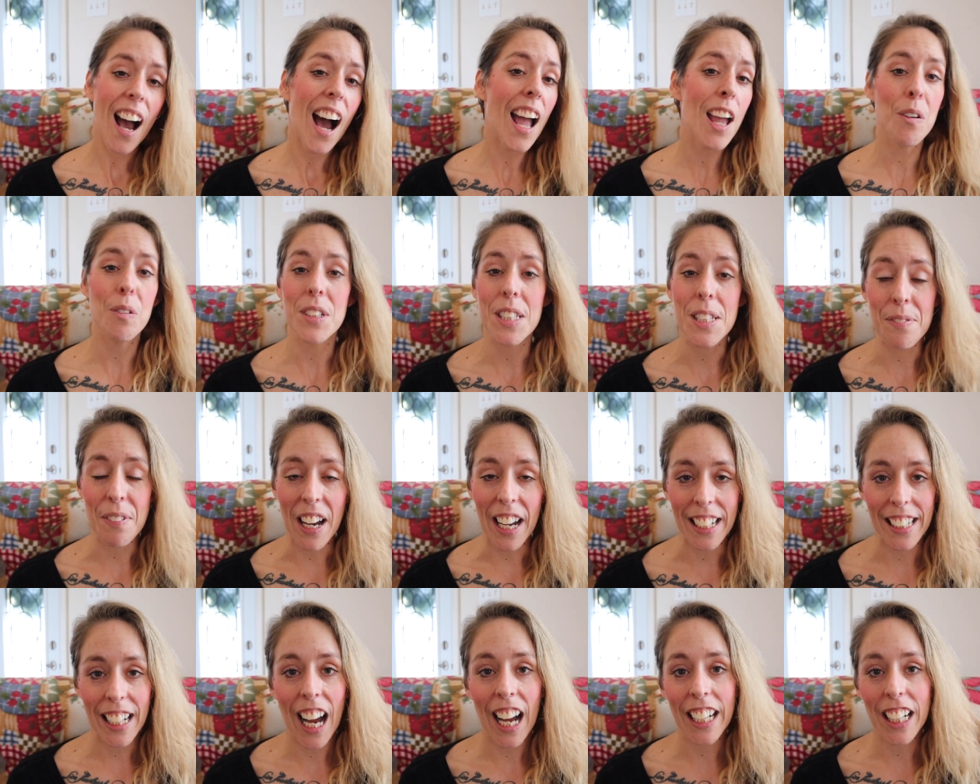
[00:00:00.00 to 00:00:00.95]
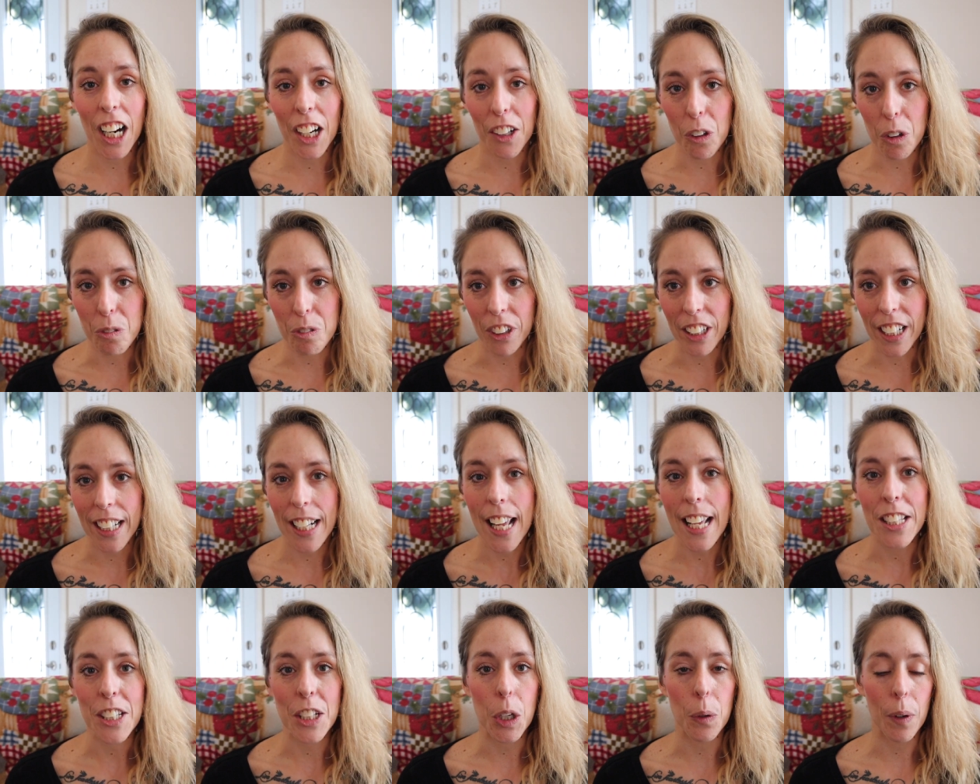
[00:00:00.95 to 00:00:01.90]
it was fine. I got over it.
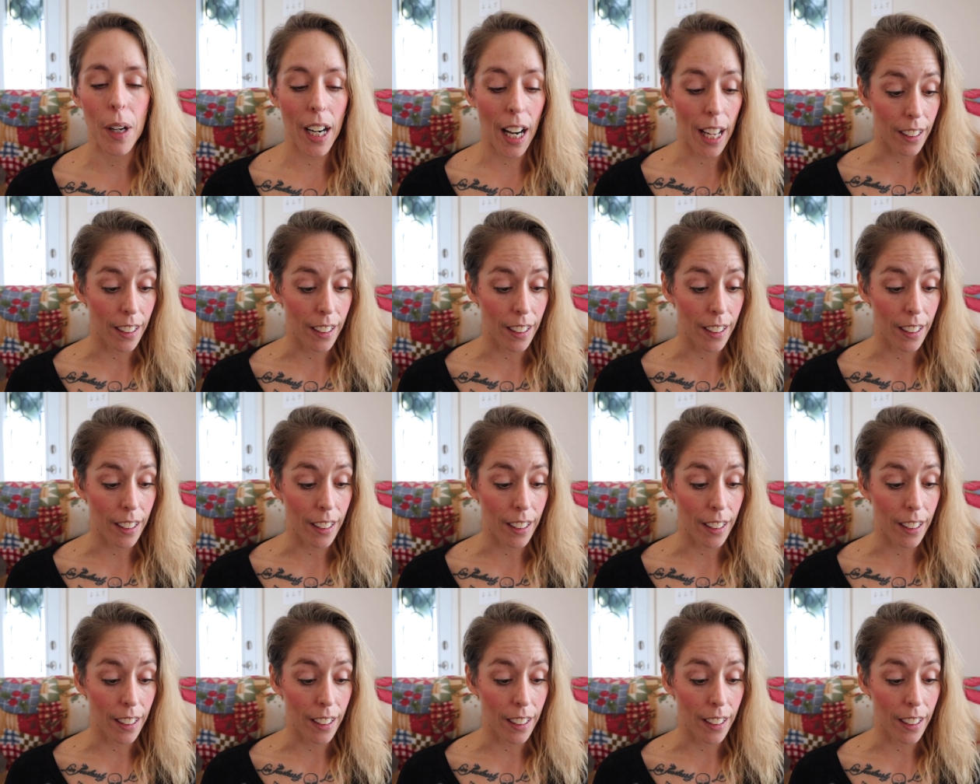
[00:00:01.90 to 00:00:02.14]
And you know what?